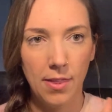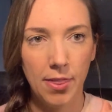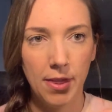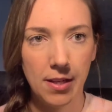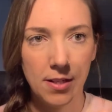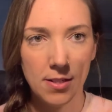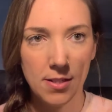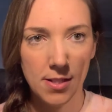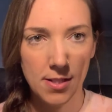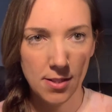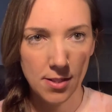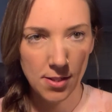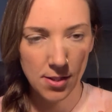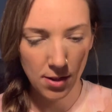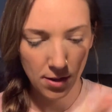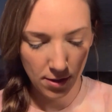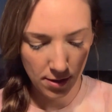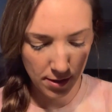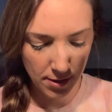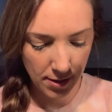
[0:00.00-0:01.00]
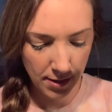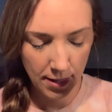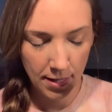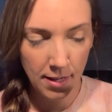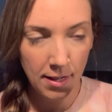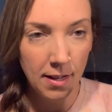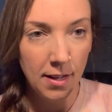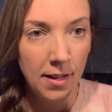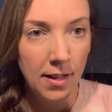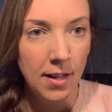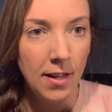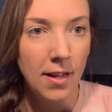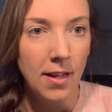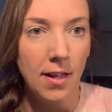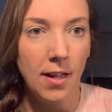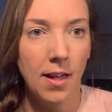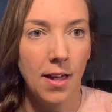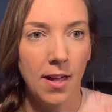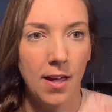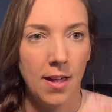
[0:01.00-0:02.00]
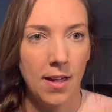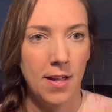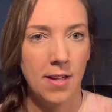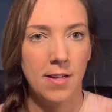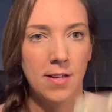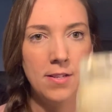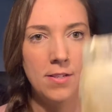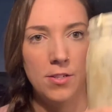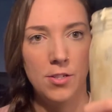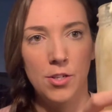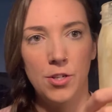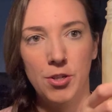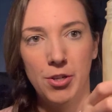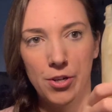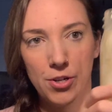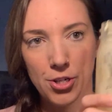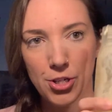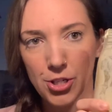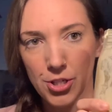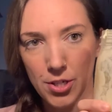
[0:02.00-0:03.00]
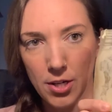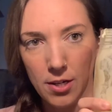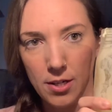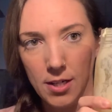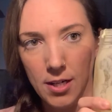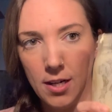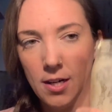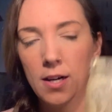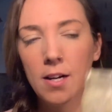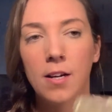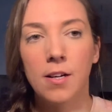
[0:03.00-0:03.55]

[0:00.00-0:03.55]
the discard and your starter.